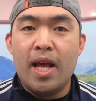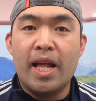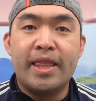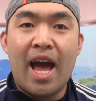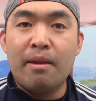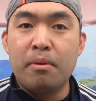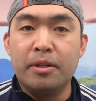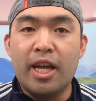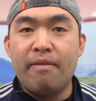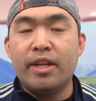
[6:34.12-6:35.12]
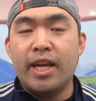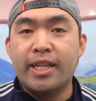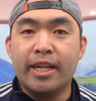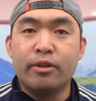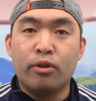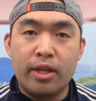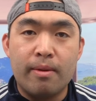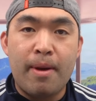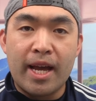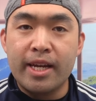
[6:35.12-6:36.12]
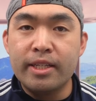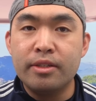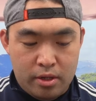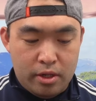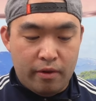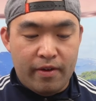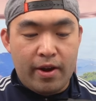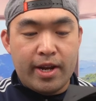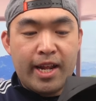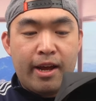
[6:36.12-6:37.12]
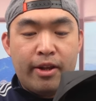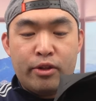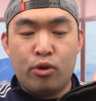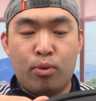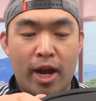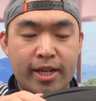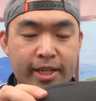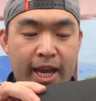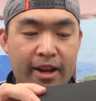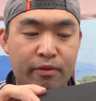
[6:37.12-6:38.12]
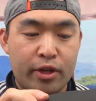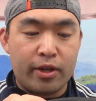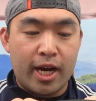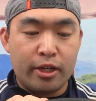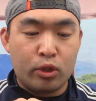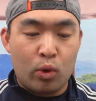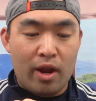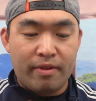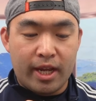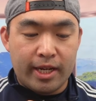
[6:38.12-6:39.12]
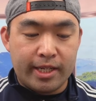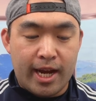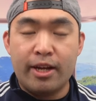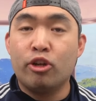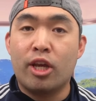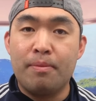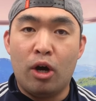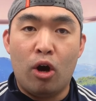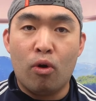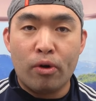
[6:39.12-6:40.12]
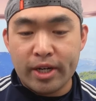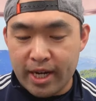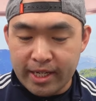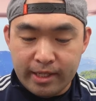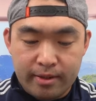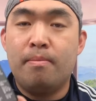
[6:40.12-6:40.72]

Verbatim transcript: And that is pretty much everything that's included in the package. So very nice how they do provide this case for you guys to store everything inside to keep it all organized.